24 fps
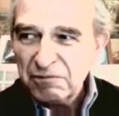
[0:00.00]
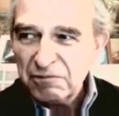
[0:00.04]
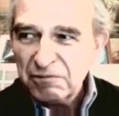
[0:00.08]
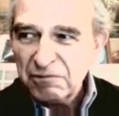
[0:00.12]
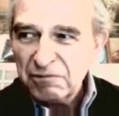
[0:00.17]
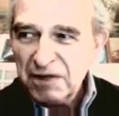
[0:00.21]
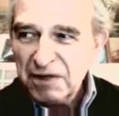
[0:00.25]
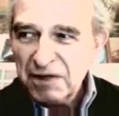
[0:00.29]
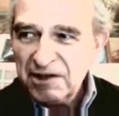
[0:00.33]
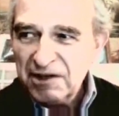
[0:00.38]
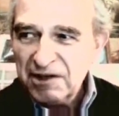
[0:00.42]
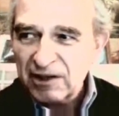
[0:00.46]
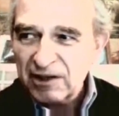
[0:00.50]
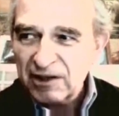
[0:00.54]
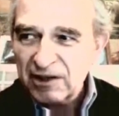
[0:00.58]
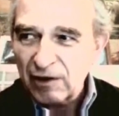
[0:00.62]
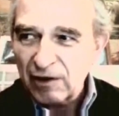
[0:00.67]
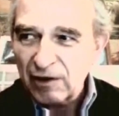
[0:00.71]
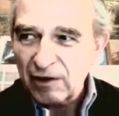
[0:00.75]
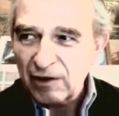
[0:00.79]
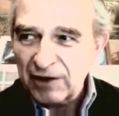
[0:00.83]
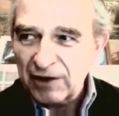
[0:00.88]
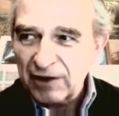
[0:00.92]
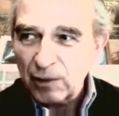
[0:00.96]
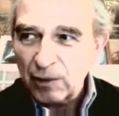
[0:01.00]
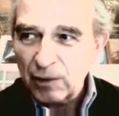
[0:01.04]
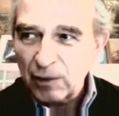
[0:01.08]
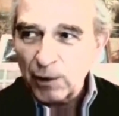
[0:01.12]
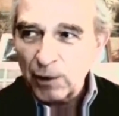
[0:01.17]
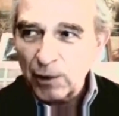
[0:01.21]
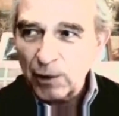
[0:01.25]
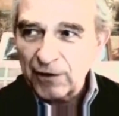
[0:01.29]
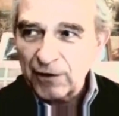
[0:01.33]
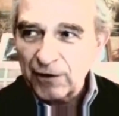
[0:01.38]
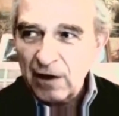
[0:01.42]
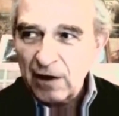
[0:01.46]
1 year ago, I think it
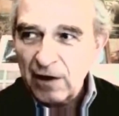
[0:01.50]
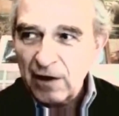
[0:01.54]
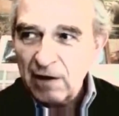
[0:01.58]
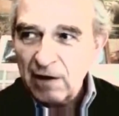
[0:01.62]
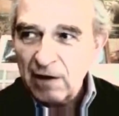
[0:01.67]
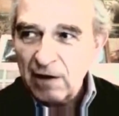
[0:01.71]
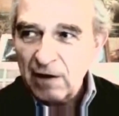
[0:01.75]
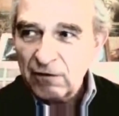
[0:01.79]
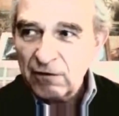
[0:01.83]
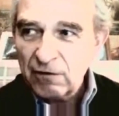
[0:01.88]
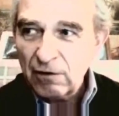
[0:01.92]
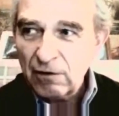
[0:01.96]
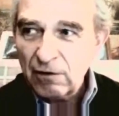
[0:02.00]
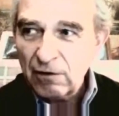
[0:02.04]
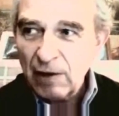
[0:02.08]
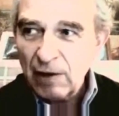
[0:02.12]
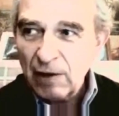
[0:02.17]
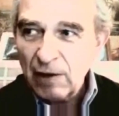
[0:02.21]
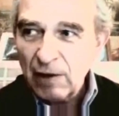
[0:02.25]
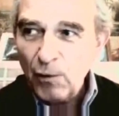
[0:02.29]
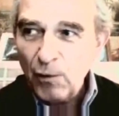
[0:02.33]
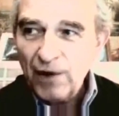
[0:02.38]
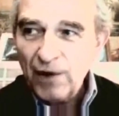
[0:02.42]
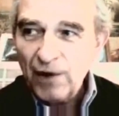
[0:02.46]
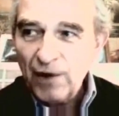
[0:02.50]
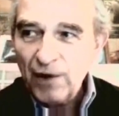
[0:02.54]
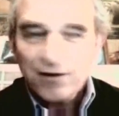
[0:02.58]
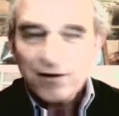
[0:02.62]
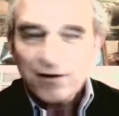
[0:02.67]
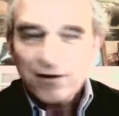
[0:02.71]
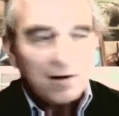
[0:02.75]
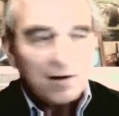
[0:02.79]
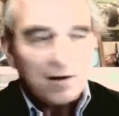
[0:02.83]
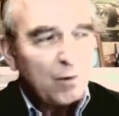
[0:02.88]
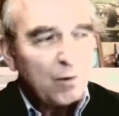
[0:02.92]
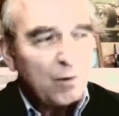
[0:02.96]
was. And so I was
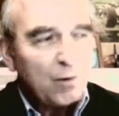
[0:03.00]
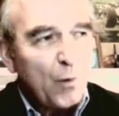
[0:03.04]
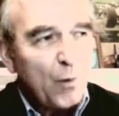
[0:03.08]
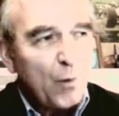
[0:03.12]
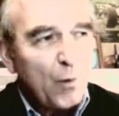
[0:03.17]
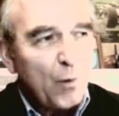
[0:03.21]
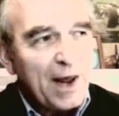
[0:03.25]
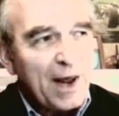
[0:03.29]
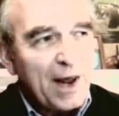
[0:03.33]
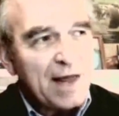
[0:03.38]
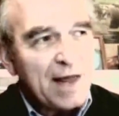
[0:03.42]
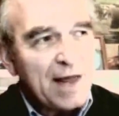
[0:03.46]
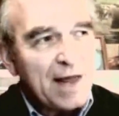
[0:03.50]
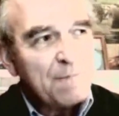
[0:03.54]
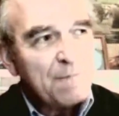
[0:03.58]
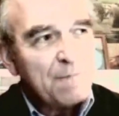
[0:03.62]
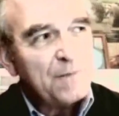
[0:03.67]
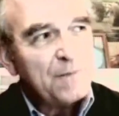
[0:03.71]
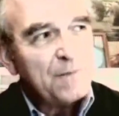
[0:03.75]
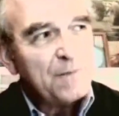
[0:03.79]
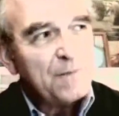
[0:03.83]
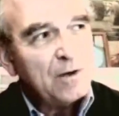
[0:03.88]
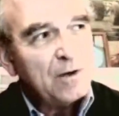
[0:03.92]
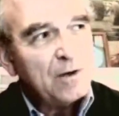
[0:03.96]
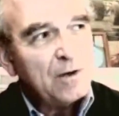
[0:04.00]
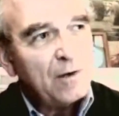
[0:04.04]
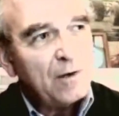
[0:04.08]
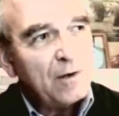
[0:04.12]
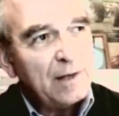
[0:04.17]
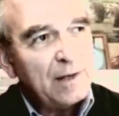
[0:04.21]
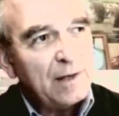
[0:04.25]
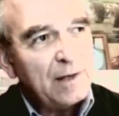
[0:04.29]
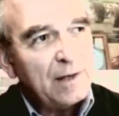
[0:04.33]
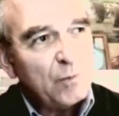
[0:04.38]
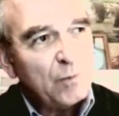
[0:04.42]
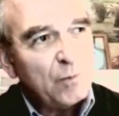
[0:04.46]
away, you know,
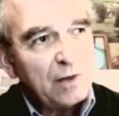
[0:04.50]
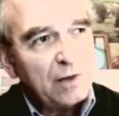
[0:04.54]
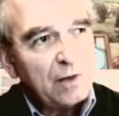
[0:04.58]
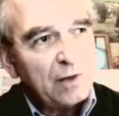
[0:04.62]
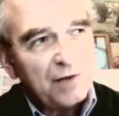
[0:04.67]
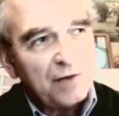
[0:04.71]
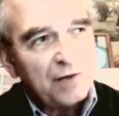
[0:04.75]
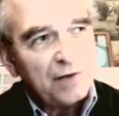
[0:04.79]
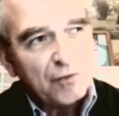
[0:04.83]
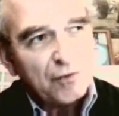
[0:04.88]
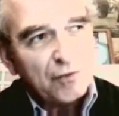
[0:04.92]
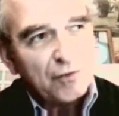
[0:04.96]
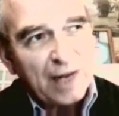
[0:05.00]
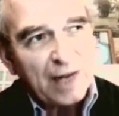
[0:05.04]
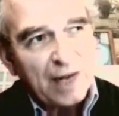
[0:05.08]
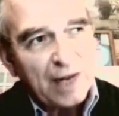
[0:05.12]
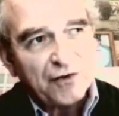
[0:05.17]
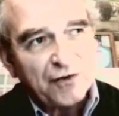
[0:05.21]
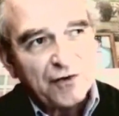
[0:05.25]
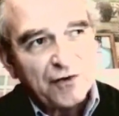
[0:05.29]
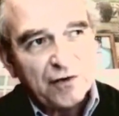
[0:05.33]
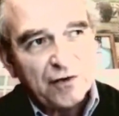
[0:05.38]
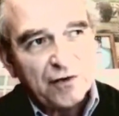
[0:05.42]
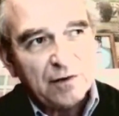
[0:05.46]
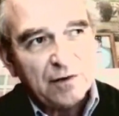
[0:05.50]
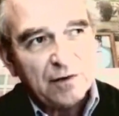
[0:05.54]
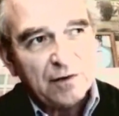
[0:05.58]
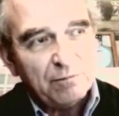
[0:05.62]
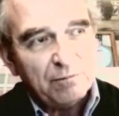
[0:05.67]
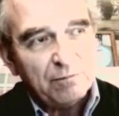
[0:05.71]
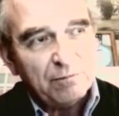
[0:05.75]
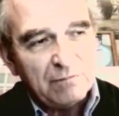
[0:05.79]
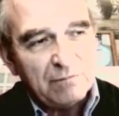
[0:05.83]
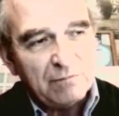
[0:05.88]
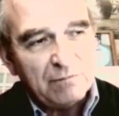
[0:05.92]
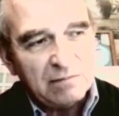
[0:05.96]
in one of these ranches in
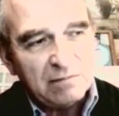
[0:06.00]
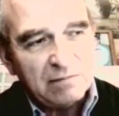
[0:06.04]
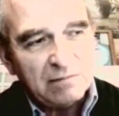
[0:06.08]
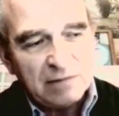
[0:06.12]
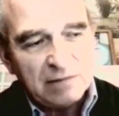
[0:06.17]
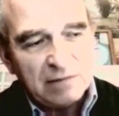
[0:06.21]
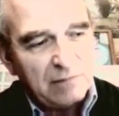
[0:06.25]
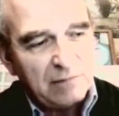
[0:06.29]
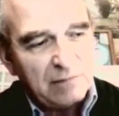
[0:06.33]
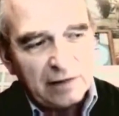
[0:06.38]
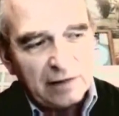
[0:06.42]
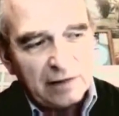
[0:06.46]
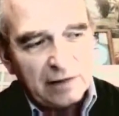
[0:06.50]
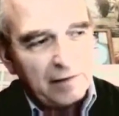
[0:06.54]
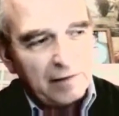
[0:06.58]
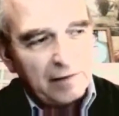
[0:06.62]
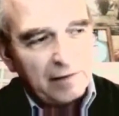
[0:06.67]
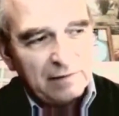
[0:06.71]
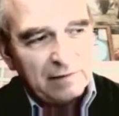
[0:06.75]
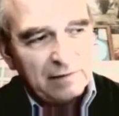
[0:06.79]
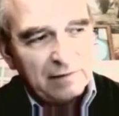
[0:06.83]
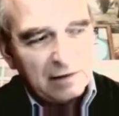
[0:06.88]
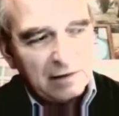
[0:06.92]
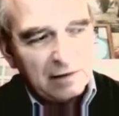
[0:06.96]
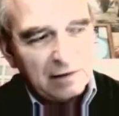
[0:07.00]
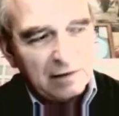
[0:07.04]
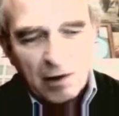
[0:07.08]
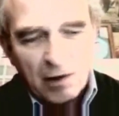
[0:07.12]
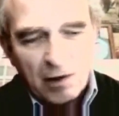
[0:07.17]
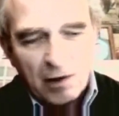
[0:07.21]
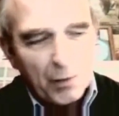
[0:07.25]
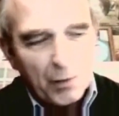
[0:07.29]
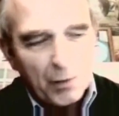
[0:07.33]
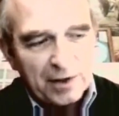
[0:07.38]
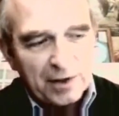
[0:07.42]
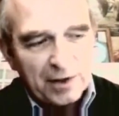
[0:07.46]
the middle of
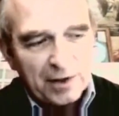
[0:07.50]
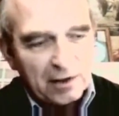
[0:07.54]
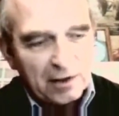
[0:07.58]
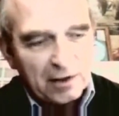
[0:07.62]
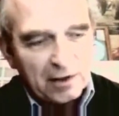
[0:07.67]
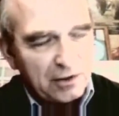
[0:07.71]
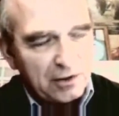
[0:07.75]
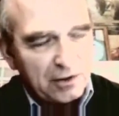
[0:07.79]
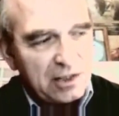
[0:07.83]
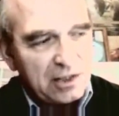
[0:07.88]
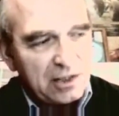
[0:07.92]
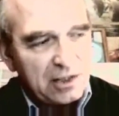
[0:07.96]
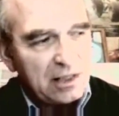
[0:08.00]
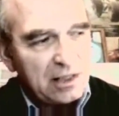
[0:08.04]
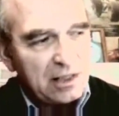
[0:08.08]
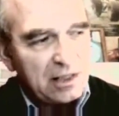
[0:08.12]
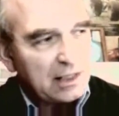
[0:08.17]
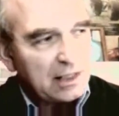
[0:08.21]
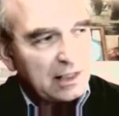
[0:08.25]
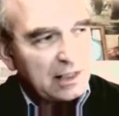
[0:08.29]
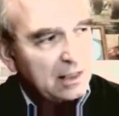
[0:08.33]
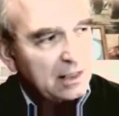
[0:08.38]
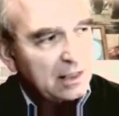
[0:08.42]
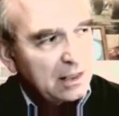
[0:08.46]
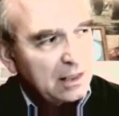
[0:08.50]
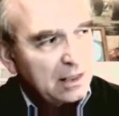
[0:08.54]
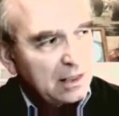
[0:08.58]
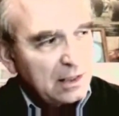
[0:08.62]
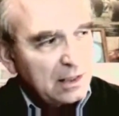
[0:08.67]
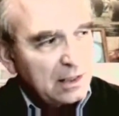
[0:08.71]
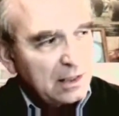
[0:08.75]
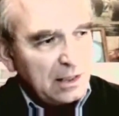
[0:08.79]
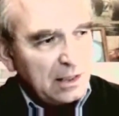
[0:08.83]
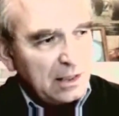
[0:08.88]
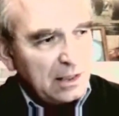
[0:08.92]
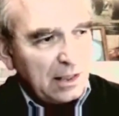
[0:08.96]
nowhere in Argentina,
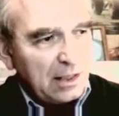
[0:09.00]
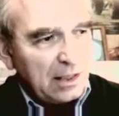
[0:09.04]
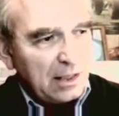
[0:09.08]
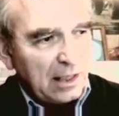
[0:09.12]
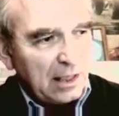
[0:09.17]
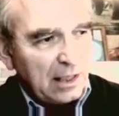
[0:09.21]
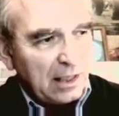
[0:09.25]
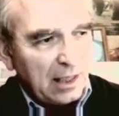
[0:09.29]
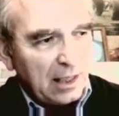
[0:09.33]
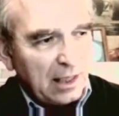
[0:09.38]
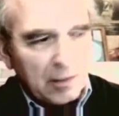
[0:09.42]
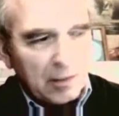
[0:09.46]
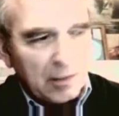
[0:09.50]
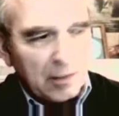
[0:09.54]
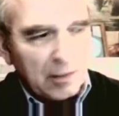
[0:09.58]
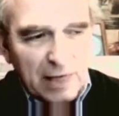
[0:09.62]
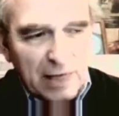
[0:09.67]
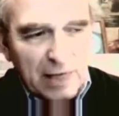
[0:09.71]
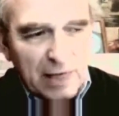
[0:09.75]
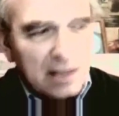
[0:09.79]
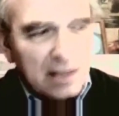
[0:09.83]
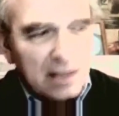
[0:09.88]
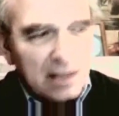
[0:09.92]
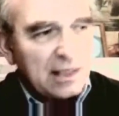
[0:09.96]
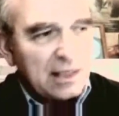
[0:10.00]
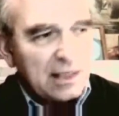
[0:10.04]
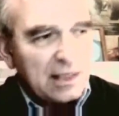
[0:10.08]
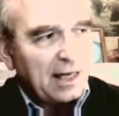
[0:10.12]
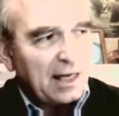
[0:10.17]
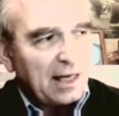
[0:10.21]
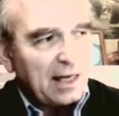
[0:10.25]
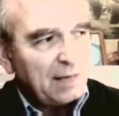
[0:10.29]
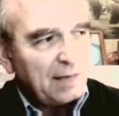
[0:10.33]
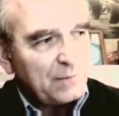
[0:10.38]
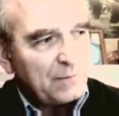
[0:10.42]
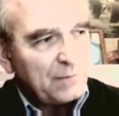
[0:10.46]
on a rainy
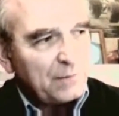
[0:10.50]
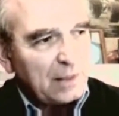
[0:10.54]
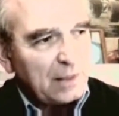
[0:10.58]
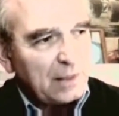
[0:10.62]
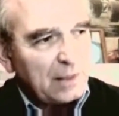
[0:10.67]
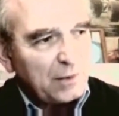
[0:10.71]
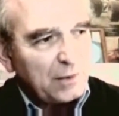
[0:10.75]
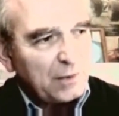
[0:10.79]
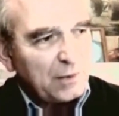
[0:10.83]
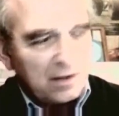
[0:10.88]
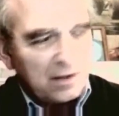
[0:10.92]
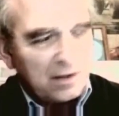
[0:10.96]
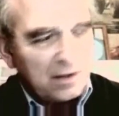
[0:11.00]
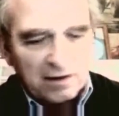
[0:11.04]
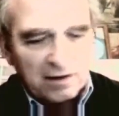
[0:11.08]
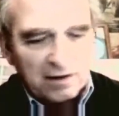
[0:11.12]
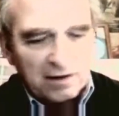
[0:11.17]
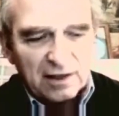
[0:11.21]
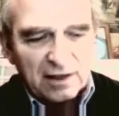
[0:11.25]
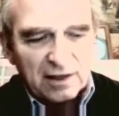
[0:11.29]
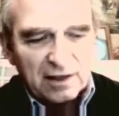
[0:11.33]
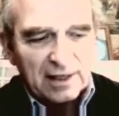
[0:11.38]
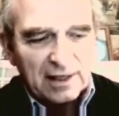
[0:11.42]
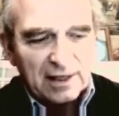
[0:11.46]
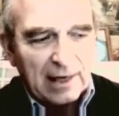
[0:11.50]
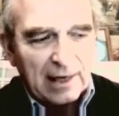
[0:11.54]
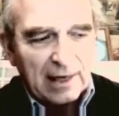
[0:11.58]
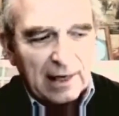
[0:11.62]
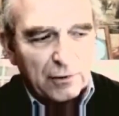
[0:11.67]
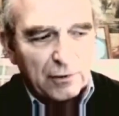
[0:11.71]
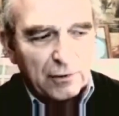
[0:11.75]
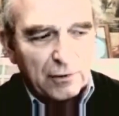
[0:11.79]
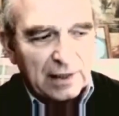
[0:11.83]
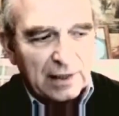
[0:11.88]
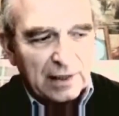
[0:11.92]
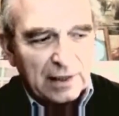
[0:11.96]
day. I was in this little
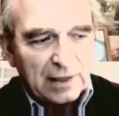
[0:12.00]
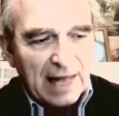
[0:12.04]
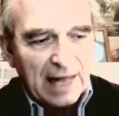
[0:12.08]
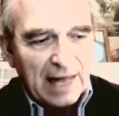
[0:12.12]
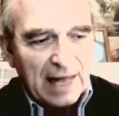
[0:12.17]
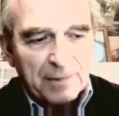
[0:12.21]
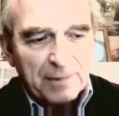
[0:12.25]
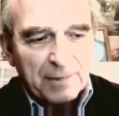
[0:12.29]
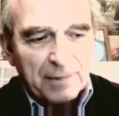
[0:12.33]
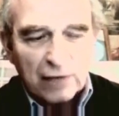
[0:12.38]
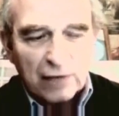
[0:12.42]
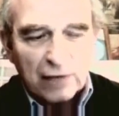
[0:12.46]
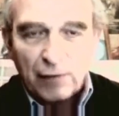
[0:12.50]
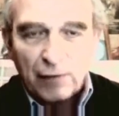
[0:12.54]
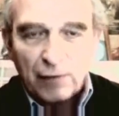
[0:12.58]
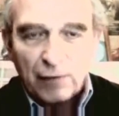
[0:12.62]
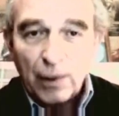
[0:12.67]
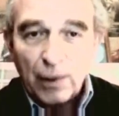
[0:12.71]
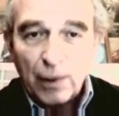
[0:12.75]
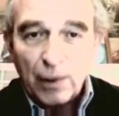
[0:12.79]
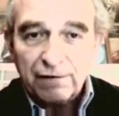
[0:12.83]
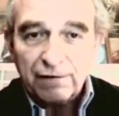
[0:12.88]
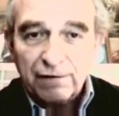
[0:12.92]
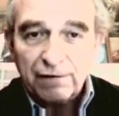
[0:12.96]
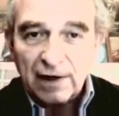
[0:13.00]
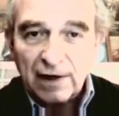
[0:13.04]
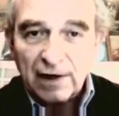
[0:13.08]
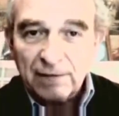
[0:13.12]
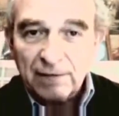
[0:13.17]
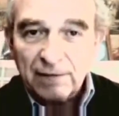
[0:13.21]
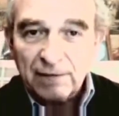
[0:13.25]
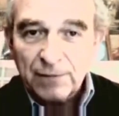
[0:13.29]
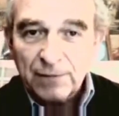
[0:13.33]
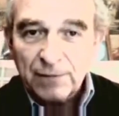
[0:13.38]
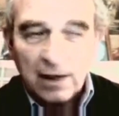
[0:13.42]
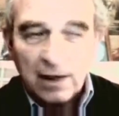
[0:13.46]
house that happened to have
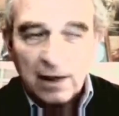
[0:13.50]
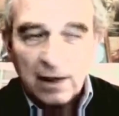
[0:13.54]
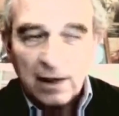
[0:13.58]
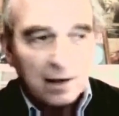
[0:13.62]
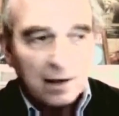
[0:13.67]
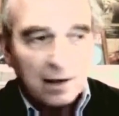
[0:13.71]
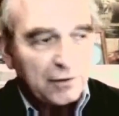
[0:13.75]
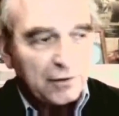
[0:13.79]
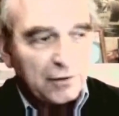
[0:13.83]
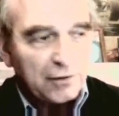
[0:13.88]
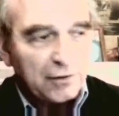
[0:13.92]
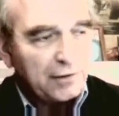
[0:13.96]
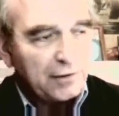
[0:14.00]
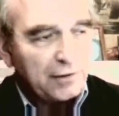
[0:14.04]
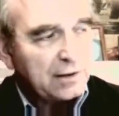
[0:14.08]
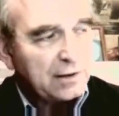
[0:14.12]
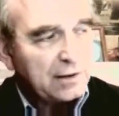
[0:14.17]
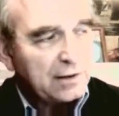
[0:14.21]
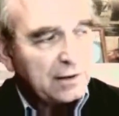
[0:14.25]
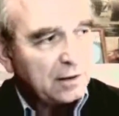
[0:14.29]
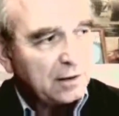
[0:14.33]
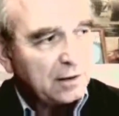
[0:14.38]
Wi-Fi service.